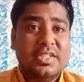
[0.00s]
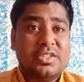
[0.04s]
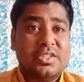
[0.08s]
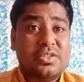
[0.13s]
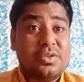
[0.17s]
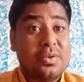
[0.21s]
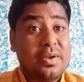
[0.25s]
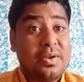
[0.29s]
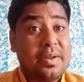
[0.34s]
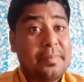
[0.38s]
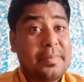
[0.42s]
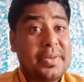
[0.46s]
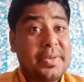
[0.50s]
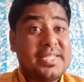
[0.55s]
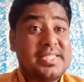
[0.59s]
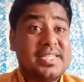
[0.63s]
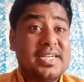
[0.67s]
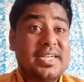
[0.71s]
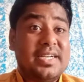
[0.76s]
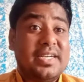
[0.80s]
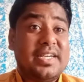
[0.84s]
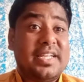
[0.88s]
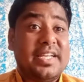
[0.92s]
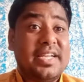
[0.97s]
So
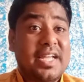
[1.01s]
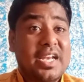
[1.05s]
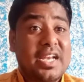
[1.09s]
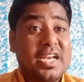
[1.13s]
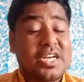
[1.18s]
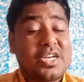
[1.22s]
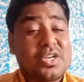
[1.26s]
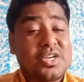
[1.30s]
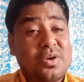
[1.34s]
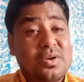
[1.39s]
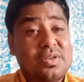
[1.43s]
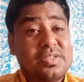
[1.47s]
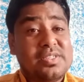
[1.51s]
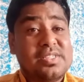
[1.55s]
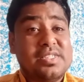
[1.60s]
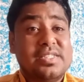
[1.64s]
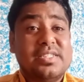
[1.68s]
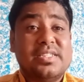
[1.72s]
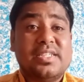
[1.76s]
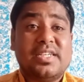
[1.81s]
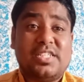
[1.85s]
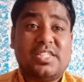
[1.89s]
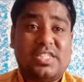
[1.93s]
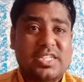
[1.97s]
representing electrons
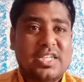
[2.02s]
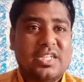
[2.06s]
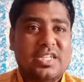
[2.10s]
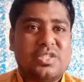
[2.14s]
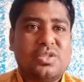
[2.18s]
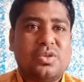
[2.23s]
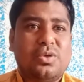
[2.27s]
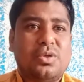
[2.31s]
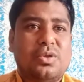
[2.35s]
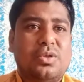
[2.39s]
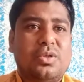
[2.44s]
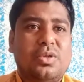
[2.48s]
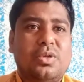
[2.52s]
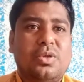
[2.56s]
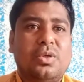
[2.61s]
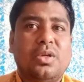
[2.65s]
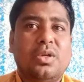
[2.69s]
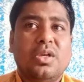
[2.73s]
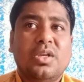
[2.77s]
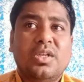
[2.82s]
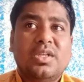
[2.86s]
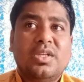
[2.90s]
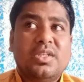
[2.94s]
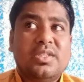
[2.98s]
in that shell. So
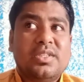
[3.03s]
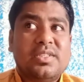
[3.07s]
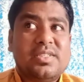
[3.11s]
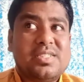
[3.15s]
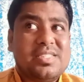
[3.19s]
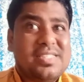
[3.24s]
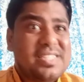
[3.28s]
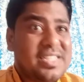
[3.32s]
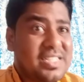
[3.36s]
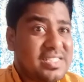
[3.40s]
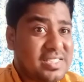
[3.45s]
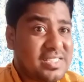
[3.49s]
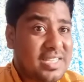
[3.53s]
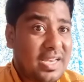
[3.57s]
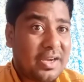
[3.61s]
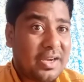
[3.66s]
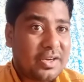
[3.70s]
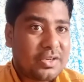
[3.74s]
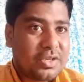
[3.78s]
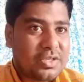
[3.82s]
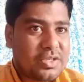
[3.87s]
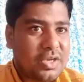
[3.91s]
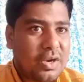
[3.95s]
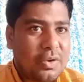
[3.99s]
6
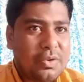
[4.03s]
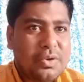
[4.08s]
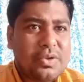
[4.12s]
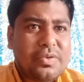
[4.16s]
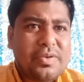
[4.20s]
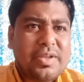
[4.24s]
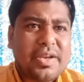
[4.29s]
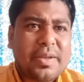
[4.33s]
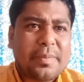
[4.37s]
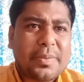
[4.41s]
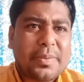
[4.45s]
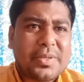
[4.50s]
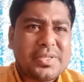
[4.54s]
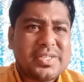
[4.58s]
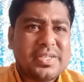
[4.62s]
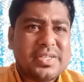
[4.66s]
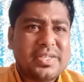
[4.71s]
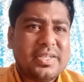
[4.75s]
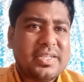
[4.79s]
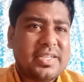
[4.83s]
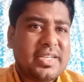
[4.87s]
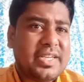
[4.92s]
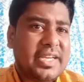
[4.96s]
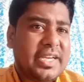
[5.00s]
electrons. How do we
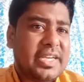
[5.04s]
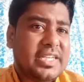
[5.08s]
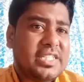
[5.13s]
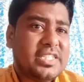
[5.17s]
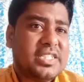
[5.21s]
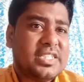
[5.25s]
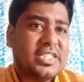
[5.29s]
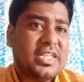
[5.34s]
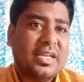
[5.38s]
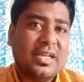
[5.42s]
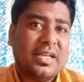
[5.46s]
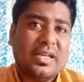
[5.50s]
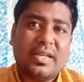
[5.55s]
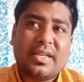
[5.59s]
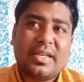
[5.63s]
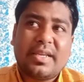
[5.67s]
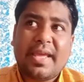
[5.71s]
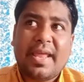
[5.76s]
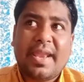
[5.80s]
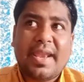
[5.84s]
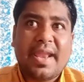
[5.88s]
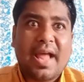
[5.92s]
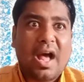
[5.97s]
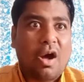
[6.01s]
represent? K shell
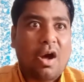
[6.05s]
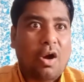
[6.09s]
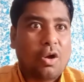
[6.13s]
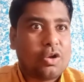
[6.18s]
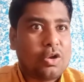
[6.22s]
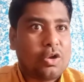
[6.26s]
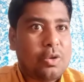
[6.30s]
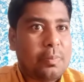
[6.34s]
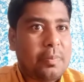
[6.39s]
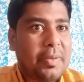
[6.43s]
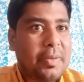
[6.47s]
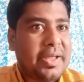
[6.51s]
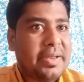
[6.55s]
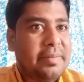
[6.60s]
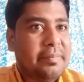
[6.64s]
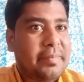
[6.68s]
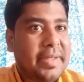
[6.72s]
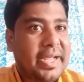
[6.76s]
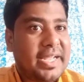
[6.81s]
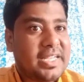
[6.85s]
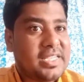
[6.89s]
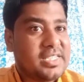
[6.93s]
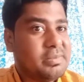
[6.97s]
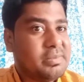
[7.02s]
can occupy
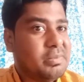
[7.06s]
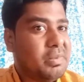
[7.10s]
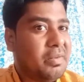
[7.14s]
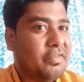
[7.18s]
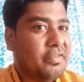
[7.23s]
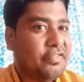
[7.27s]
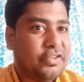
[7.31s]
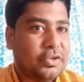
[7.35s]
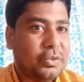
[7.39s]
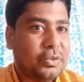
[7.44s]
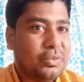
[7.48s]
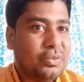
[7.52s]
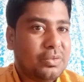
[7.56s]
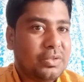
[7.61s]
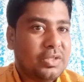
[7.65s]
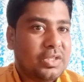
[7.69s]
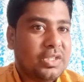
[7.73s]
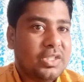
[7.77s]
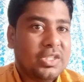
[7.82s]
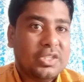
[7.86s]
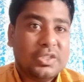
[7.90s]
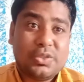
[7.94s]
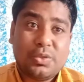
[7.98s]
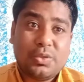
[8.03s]
maximum of 2.
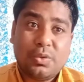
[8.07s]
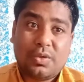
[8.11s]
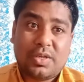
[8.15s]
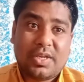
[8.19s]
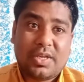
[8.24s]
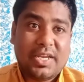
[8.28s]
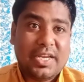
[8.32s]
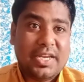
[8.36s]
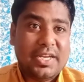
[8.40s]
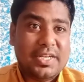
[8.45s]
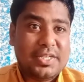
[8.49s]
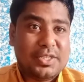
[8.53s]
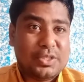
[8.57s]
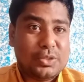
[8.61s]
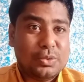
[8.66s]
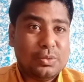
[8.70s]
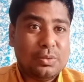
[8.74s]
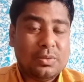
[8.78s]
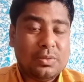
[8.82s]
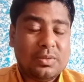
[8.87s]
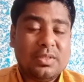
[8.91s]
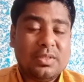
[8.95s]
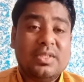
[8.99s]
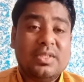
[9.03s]
So
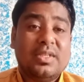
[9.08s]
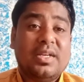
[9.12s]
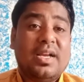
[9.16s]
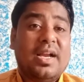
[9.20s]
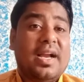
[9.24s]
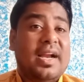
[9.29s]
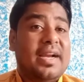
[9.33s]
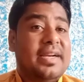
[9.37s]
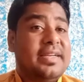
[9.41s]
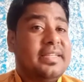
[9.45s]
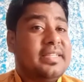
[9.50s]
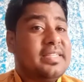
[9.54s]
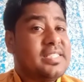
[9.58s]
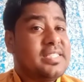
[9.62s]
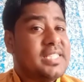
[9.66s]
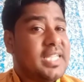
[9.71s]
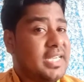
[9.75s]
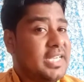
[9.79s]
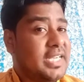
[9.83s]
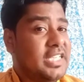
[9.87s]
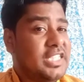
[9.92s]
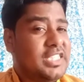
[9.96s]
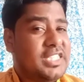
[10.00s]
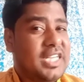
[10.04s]
K2. And the
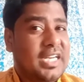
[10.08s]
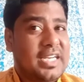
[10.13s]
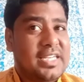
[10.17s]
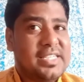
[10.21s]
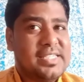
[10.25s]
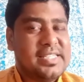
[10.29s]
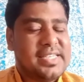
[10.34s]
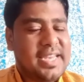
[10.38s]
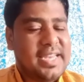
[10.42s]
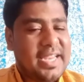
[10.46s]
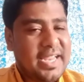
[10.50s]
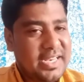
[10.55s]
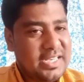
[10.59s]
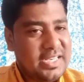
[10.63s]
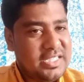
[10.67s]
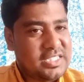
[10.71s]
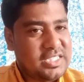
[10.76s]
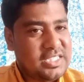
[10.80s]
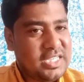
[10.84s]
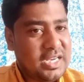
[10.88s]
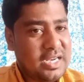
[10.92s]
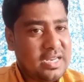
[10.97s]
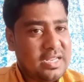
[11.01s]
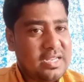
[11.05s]
second shell is L
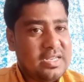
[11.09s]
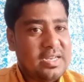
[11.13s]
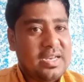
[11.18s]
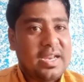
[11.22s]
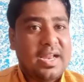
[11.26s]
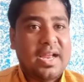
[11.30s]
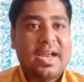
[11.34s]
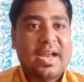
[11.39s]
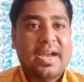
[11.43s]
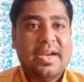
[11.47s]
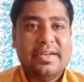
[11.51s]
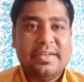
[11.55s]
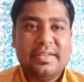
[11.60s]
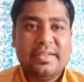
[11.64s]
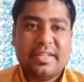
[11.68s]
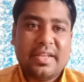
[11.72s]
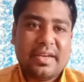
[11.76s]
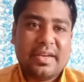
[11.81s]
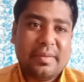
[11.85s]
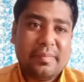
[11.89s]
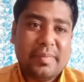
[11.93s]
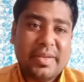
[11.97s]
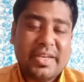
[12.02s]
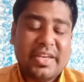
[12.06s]
shell. And
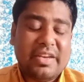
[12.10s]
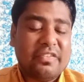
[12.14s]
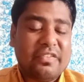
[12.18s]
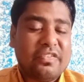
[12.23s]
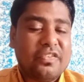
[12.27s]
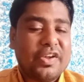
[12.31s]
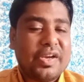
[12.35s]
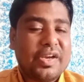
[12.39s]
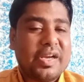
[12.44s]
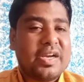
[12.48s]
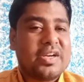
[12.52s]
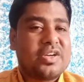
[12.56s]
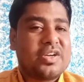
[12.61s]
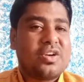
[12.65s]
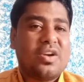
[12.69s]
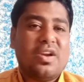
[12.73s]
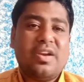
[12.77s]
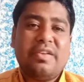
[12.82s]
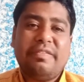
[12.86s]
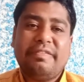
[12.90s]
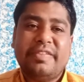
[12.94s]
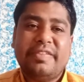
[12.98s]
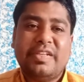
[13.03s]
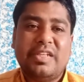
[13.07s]
the remaining 4
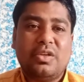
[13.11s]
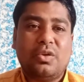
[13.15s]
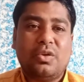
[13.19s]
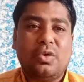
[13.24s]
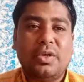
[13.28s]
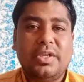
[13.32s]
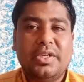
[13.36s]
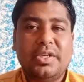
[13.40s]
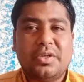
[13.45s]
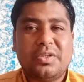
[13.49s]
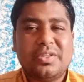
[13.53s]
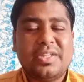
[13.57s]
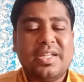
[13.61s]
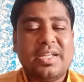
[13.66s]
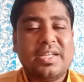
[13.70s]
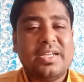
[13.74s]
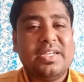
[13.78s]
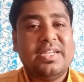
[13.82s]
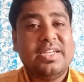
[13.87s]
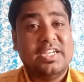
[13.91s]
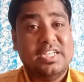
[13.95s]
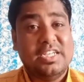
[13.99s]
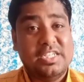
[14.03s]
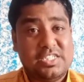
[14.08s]
electron will go into
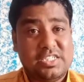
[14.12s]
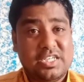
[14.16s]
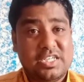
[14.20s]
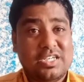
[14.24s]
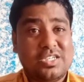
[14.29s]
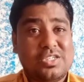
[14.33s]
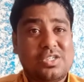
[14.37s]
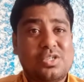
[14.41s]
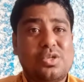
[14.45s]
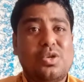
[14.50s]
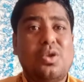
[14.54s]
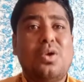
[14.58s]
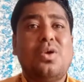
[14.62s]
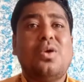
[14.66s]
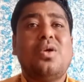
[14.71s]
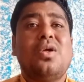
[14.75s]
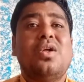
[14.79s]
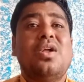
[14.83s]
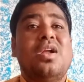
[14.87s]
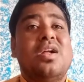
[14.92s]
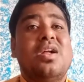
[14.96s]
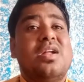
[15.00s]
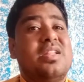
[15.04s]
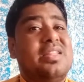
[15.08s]
the L shell.
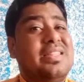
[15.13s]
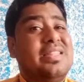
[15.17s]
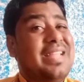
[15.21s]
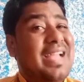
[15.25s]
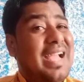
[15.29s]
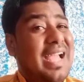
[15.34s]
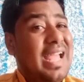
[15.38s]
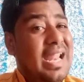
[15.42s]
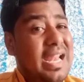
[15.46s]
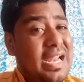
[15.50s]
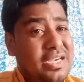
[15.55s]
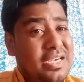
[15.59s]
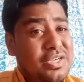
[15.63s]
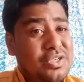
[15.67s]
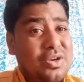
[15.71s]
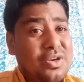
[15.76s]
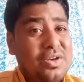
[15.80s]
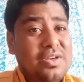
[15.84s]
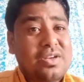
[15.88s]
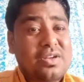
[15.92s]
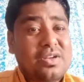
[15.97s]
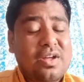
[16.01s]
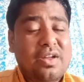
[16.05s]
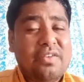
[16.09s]
So the
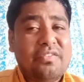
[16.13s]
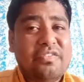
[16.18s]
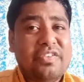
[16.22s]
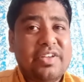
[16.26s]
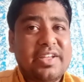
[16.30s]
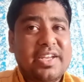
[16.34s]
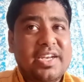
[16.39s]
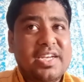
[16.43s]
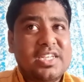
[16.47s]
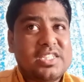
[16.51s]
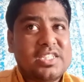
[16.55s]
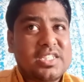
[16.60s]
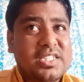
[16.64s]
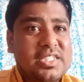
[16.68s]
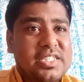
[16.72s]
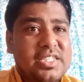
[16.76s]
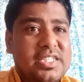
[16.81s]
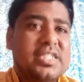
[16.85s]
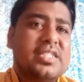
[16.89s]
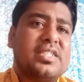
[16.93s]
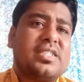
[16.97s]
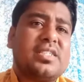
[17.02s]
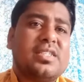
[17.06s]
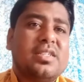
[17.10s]
electronic configuration
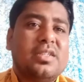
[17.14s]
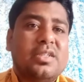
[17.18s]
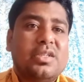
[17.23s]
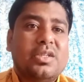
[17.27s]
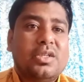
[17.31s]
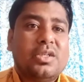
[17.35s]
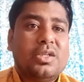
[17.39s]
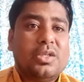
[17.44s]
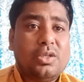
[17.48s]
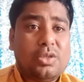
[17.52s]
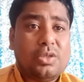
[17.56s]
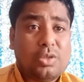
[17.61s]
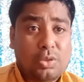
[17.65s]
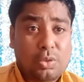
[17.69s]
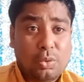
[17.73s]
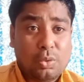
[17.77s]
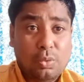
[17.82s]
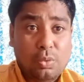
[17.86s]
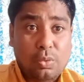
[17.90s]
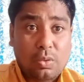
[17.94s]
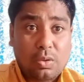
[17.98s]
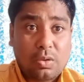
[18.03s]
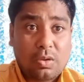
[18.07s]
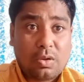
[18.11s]
is
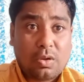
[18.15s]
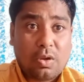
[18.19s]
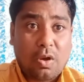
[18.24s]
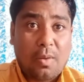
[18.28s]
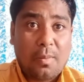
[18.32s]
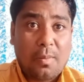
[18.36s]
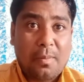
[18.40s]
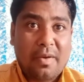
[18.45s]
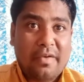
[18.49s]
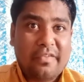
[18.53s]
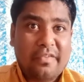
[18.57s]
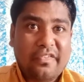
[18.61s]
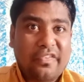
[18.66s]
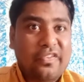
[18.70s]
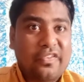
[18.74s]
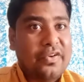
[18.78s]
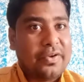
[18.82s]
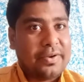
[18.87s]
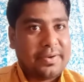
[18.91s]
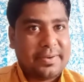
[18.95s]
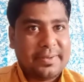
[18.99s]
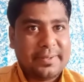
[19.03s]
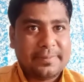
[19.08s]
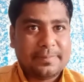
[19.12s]
2,
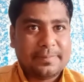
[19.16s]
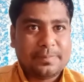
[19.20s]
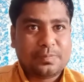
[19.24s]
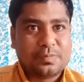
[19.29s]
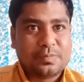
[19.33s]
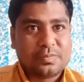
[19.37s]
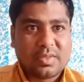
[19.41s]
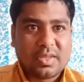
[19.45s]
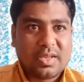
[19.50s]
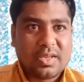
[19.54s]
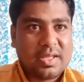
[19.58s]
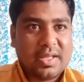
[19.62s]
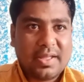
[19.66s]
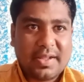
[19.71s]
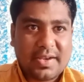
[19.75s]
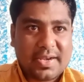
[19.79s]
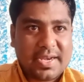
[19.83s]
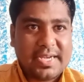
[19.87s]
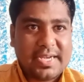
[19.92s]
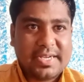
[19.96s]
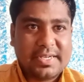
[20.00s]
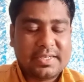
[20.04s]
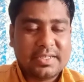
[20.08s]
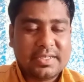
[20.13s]
4.
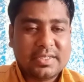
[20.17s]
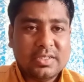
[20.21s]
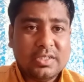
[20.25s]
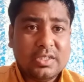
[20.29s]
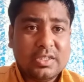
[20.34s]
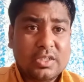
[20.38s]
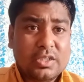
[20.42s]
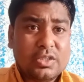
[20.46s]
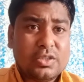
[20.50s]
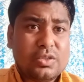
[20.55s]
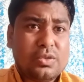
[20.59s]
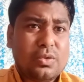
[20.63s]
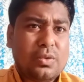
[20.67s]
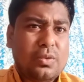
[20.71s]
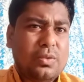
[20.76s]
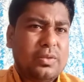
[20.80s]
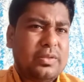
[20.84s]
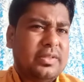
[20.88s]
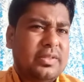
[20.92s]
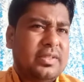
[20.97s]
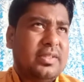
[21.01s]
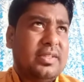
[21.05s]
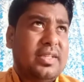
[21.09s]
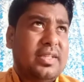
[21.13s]
Right.
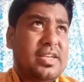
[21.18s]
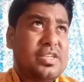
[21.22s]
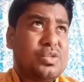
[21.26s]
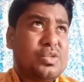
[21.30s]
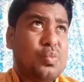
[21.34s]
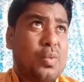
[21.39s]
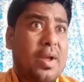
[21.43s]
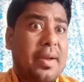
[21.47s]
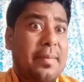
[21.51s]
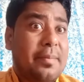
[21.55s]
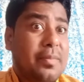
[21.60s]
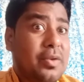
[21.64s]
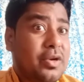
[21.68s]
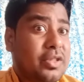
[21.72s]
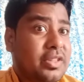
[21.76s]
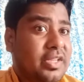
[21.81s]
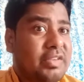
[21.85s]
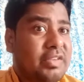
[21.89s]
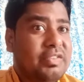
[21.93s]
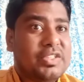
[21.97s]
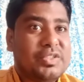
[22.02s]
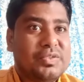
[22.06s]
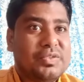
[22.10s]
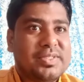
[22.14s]
So there is one more
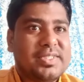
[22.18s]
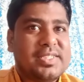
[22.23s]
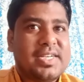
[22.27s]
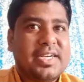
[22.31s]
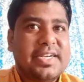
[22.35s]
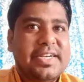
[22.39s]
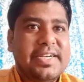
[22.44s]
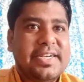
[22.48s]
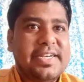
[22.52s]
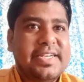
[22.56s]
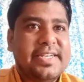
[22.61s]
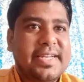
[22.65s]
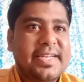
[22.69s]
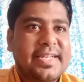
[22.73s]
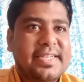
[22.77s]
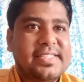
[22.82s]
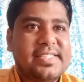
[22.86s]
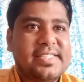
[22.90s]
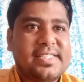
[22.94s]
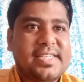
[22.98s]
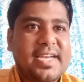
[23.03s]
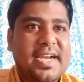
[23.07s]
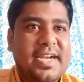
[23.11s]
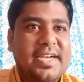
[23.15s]
thing which we studied in
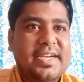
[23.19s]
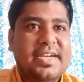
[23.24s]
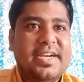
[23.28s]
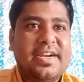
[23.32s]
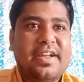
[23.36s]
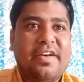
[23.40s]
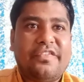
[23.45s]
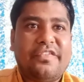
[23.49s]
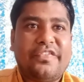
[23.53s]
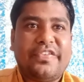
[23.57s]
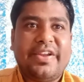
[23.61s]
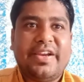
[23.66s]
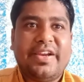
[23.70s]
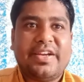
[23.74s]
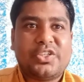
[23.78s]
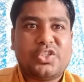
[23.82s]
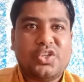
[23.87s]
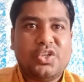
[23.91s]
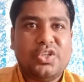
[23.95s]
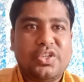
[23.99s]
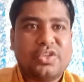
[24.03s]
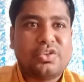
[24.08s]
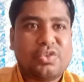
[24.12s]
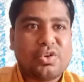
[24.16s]
9th standard after
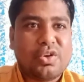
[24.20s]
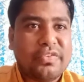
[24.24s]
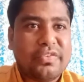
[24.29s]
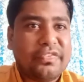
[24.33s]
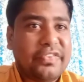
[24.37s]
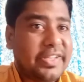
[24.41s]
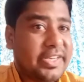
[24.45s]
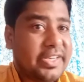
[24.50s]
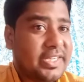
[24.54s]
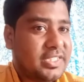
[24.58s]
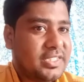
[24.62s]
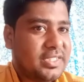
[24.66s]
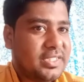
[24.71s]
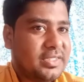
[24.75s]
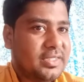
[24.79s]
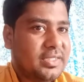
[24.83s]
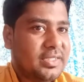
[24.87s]
electronic configuration.